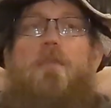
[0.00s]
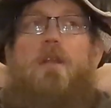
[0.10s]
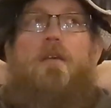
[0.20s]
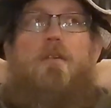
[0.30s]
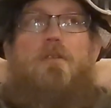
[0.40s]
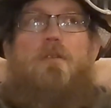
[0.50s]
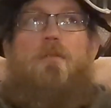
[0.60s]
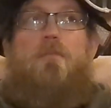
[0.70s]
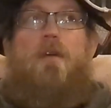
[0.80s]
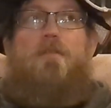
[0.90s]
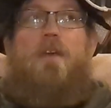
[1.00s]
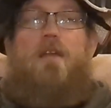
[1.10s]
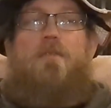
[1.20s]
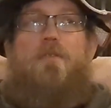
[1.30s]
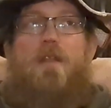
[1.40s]
and I've
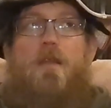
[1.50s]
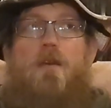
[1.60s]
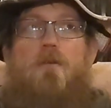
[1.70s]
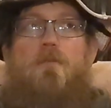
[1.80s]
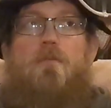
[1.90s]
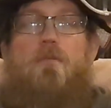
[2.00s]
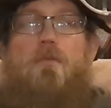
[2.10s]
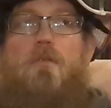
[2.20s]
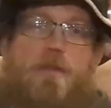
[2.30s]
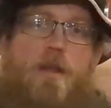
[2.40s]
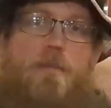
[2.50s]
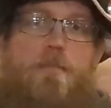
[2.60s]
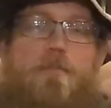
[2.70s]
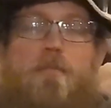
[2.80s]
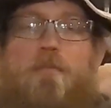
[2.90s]
got a video that I
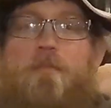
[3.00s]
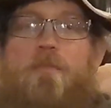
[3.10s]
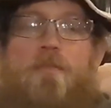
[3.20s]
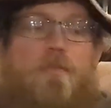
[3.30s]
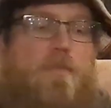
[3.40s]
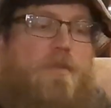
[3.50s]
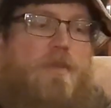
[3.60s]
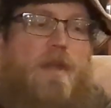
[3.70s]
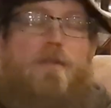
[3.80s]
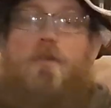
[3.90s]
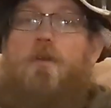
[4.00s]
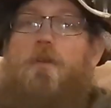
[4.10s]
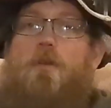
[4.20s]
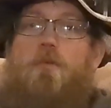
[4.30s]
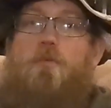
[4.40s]
that it
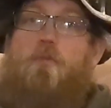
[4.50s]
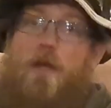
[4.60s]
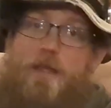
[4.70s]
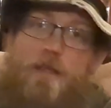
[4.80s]
took right